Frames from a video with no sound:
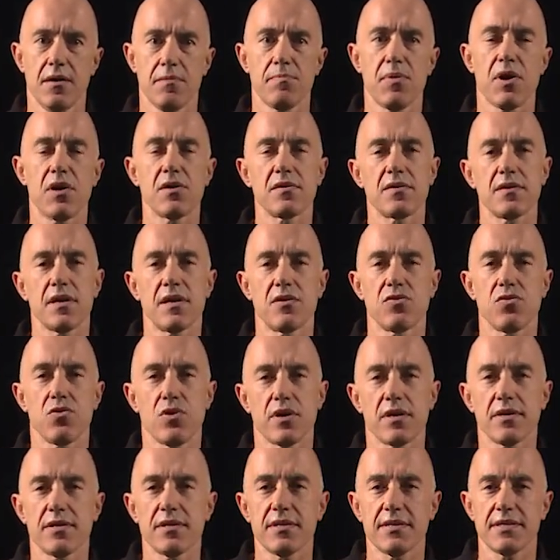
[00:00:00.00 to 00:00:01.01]
but in
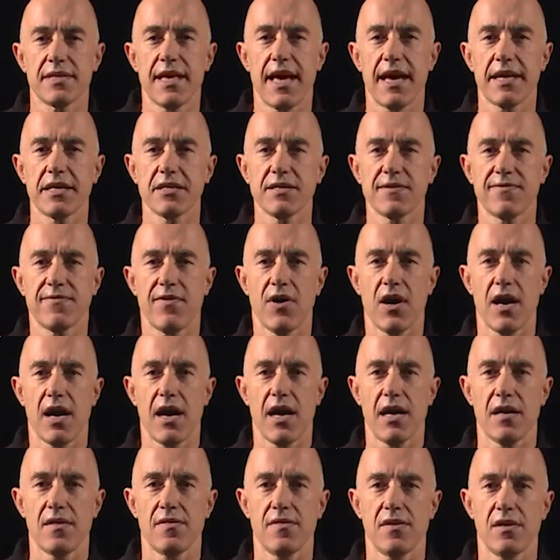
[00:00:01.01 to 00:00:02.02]
order to
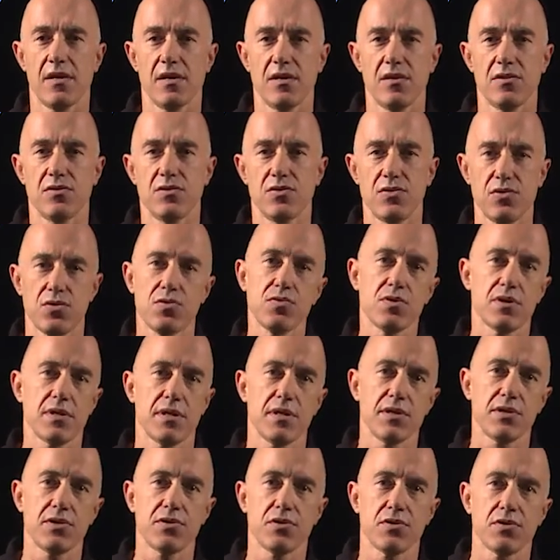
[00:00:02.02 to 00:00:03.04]
satisfy the two
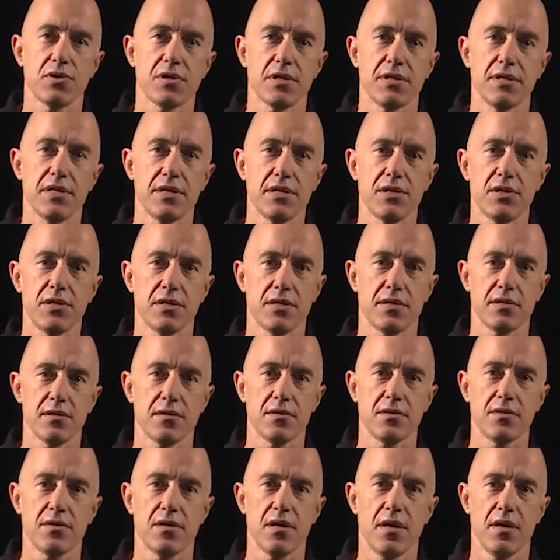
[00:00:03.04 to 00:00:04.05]
initial
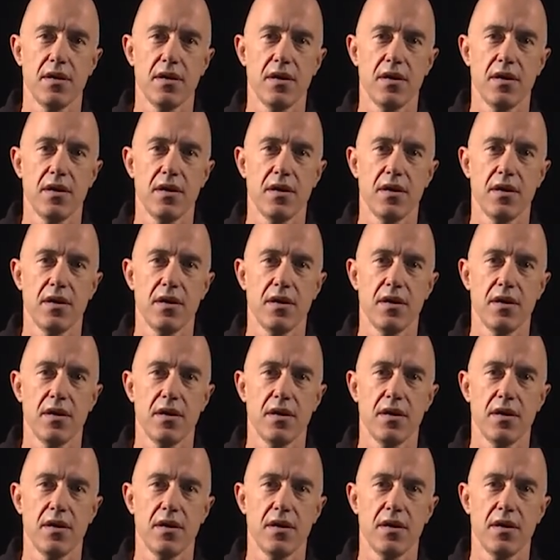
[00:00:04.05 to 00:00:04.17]
conditions,